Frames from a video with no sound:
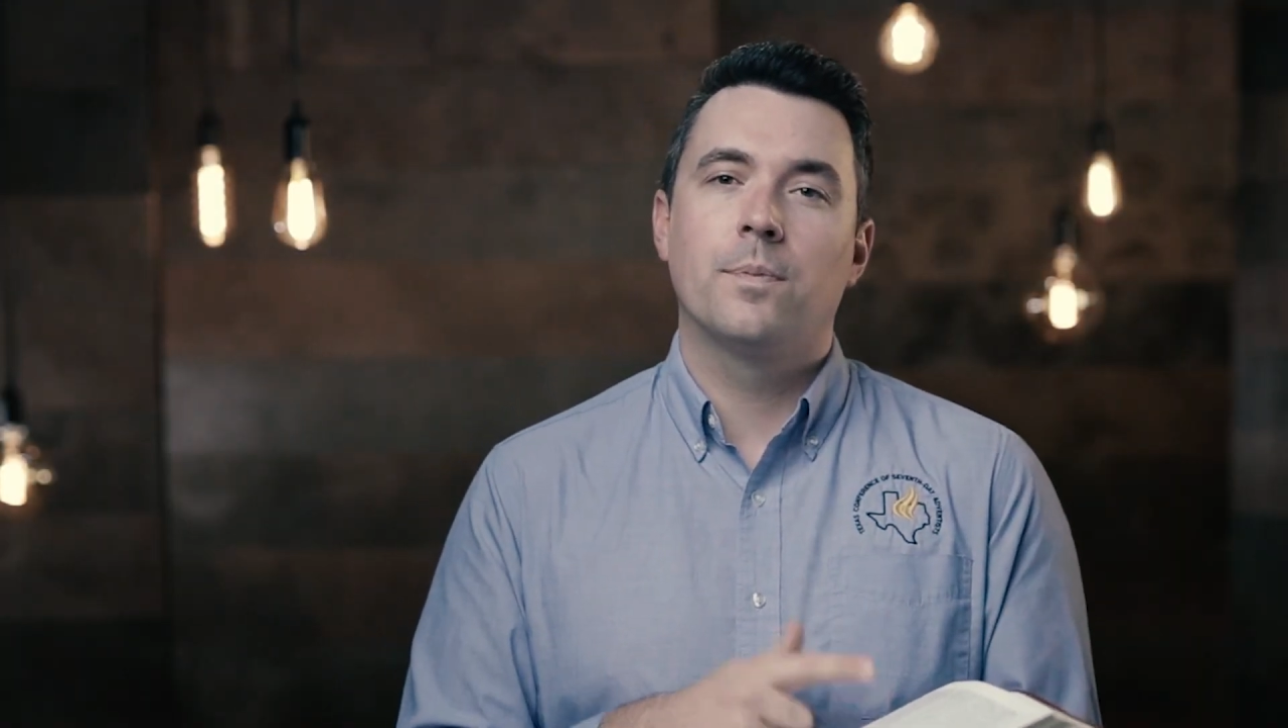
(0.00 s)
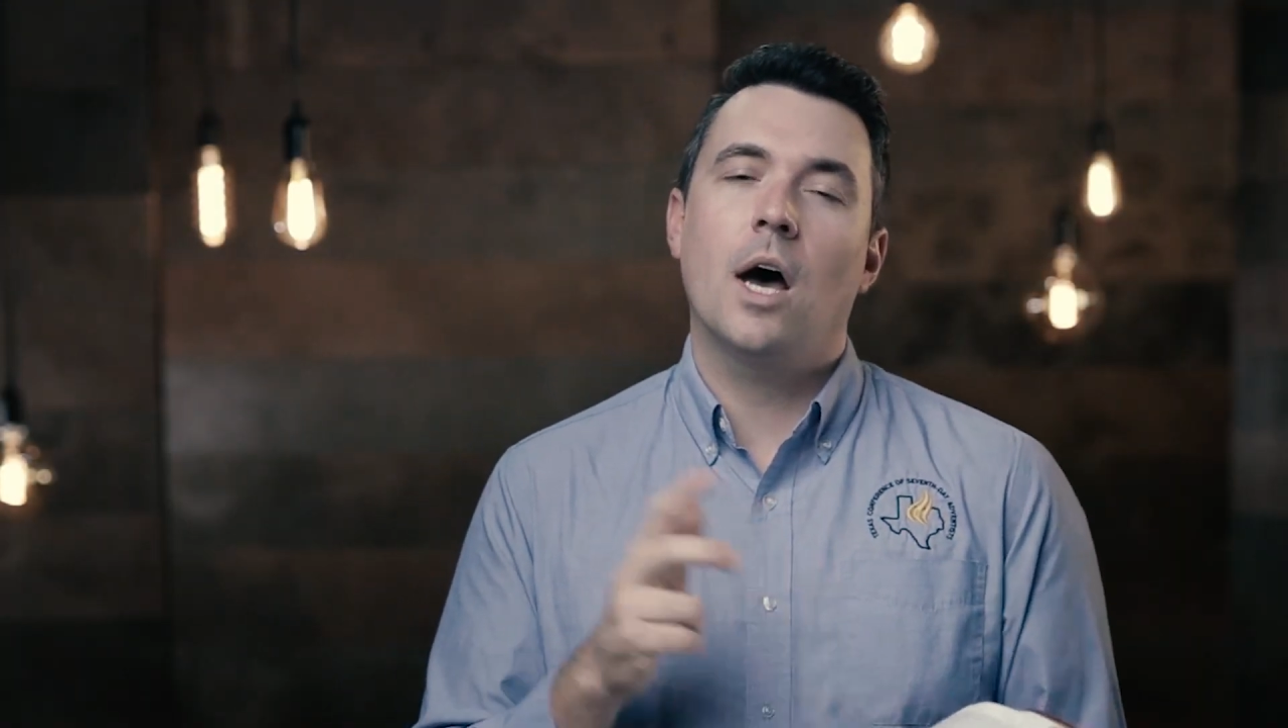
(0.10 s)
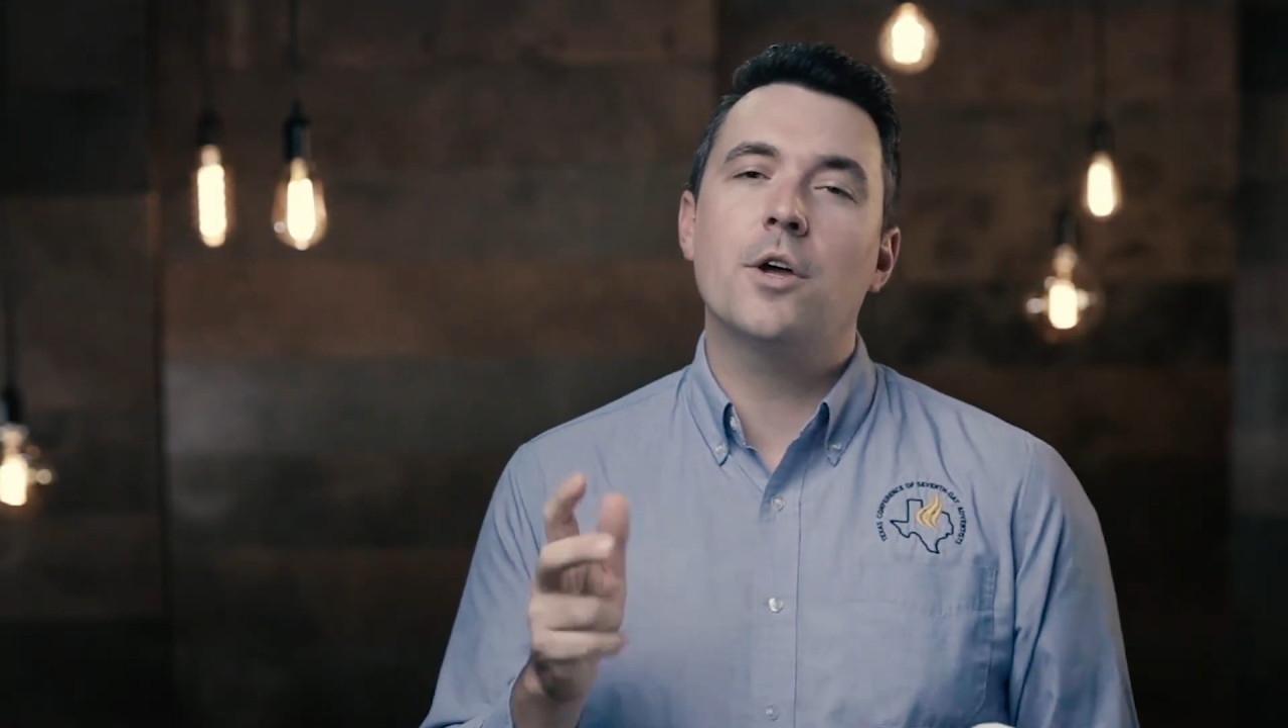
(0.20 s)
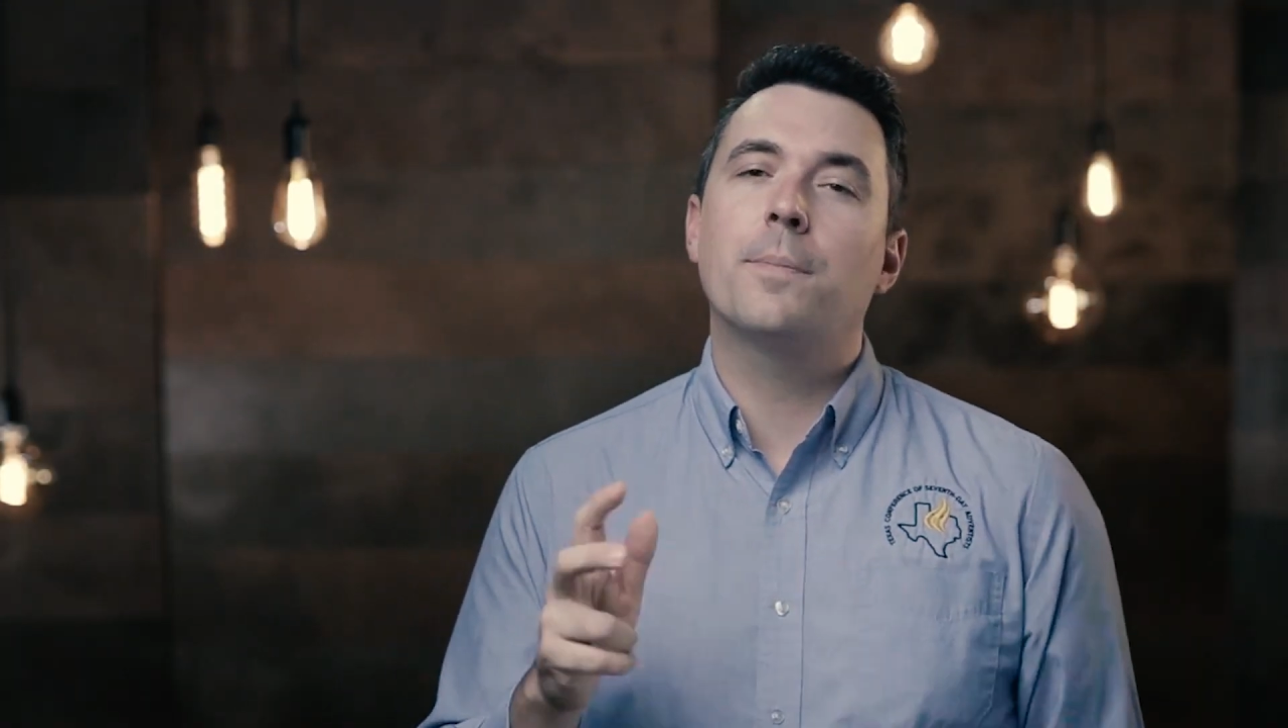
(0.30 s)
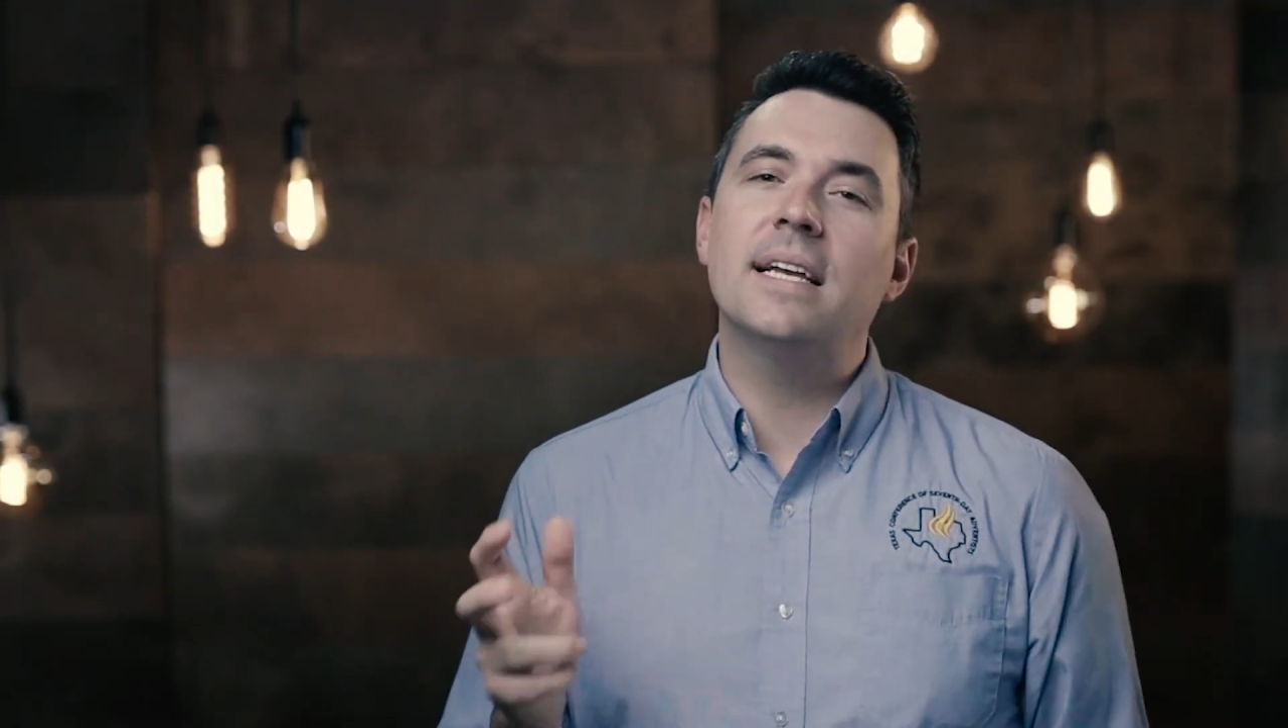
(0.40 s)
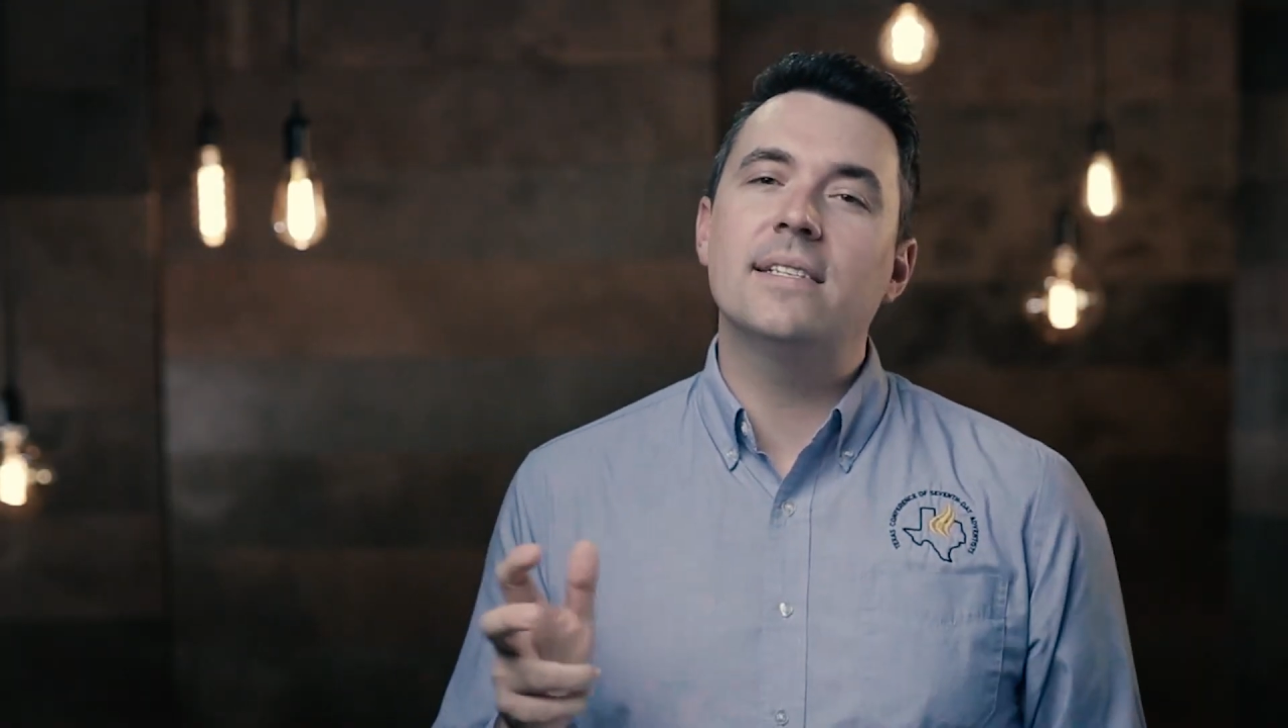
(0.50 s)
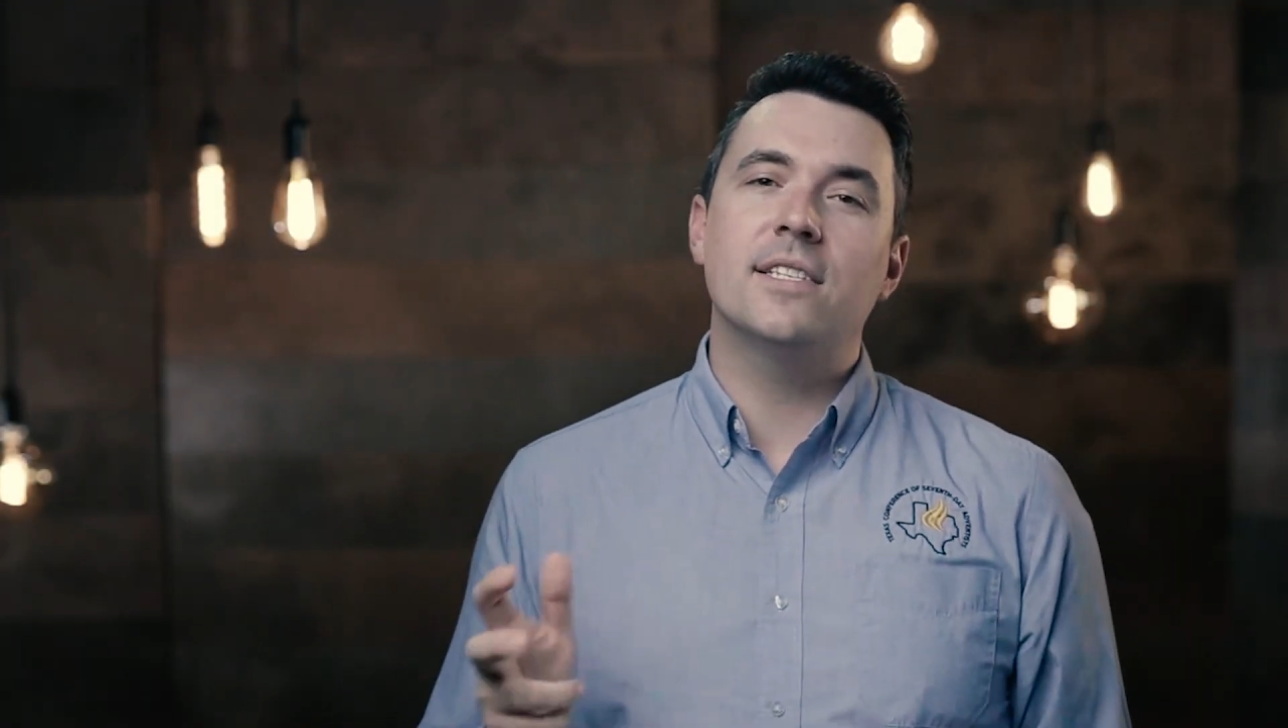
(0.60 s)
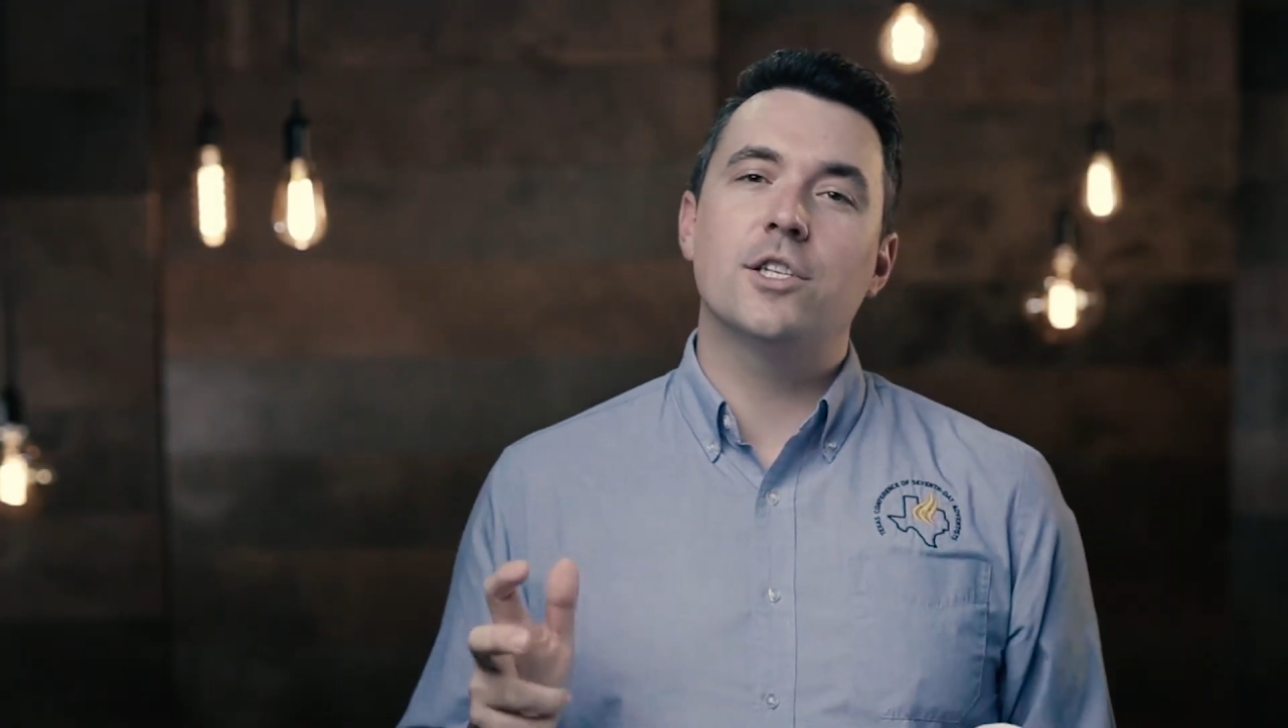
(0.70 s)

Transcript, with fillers: Other places in